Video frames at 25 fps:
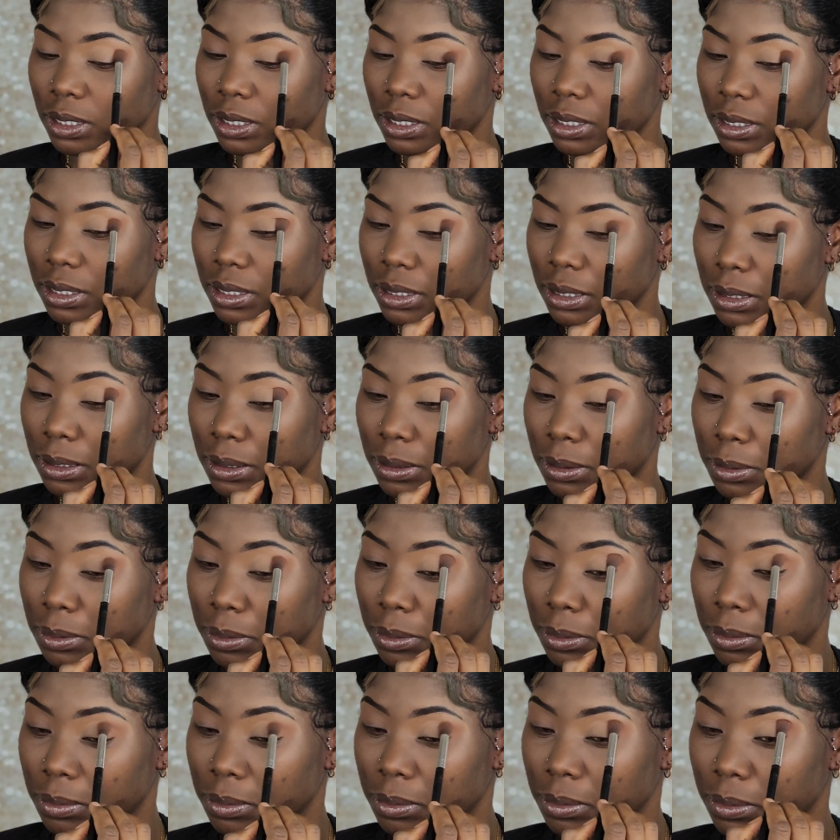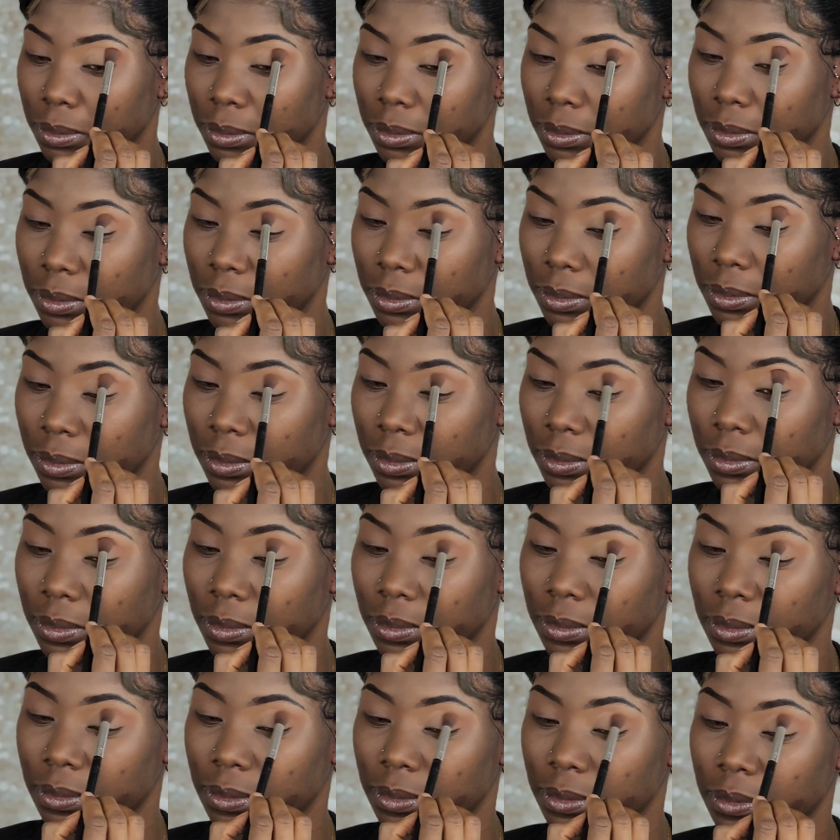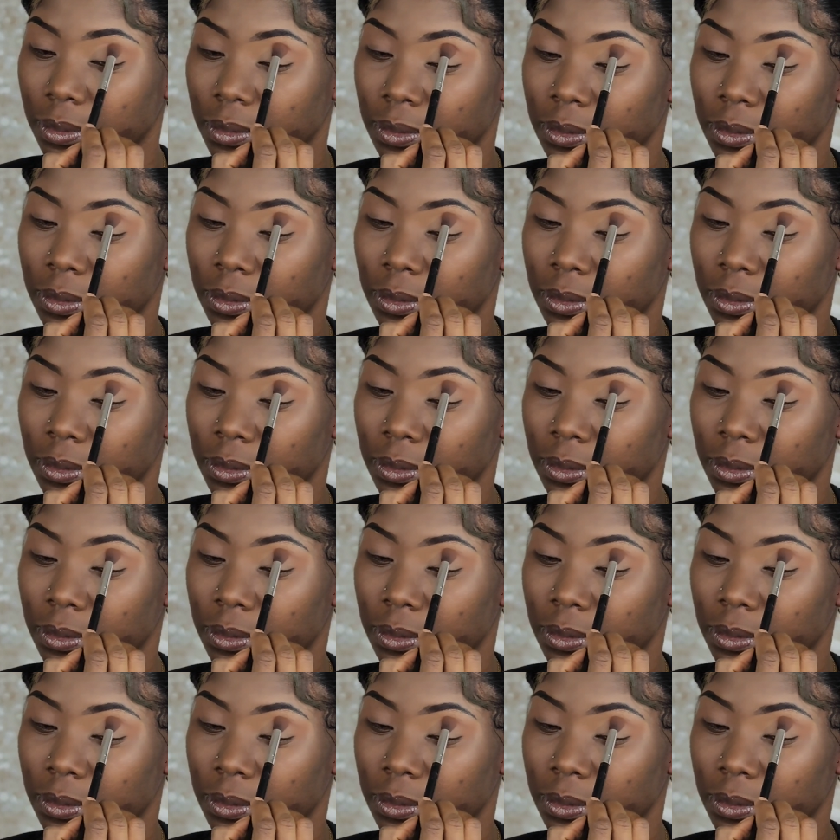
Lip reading: your eyelid to dry that